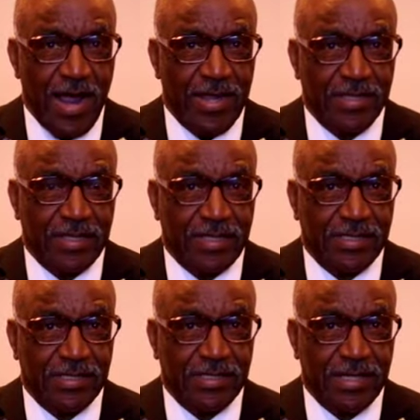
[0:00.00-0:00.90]
I
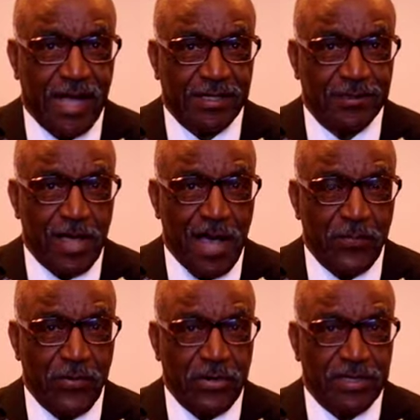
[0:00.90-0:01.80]
kind of
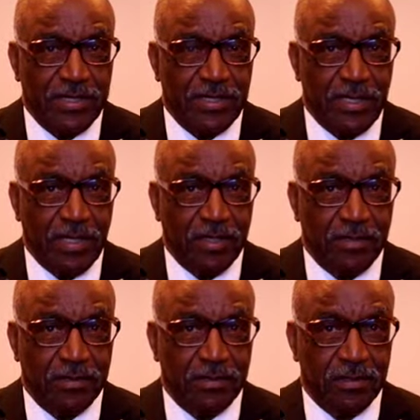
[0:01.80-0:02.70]
I put it
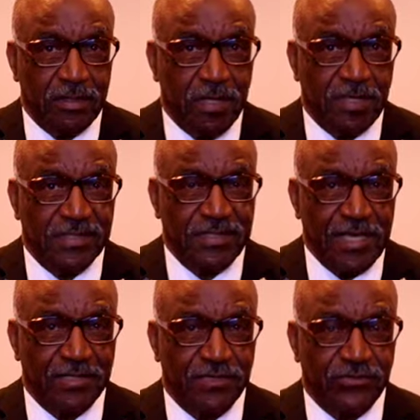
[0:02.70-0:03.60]
in a
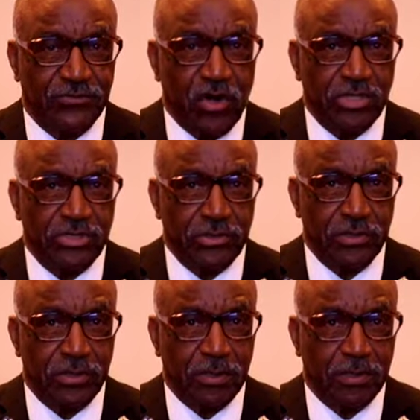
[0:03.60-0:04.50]
sentence
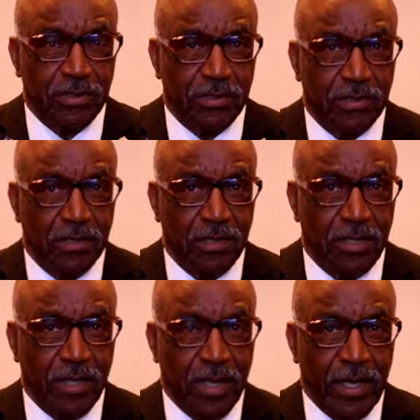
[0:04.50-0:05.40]
structure,
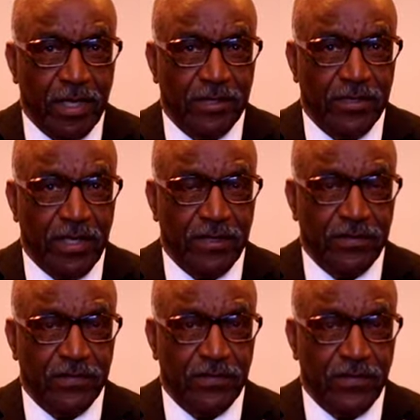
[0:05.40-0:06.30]
and
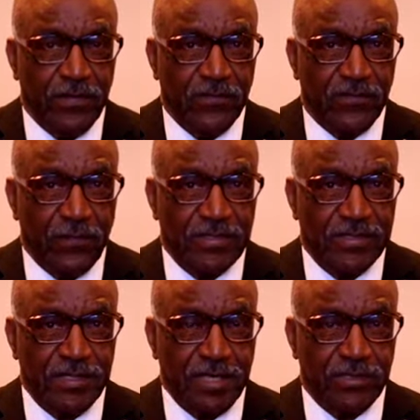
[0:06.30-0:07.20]
then
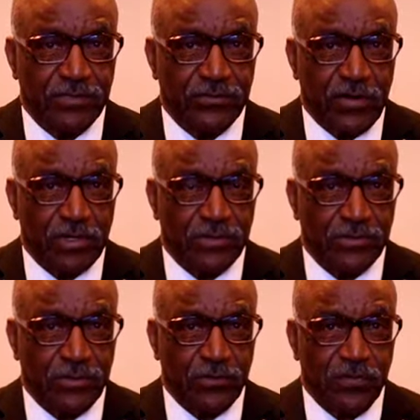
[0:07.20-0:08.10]
from a sentence
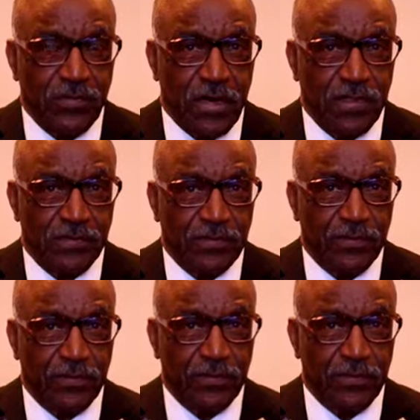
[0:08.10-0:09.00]
structure with
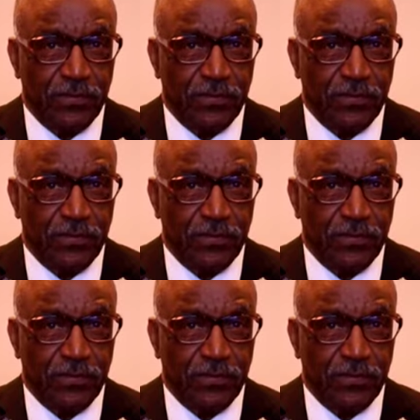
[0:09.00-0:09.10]
other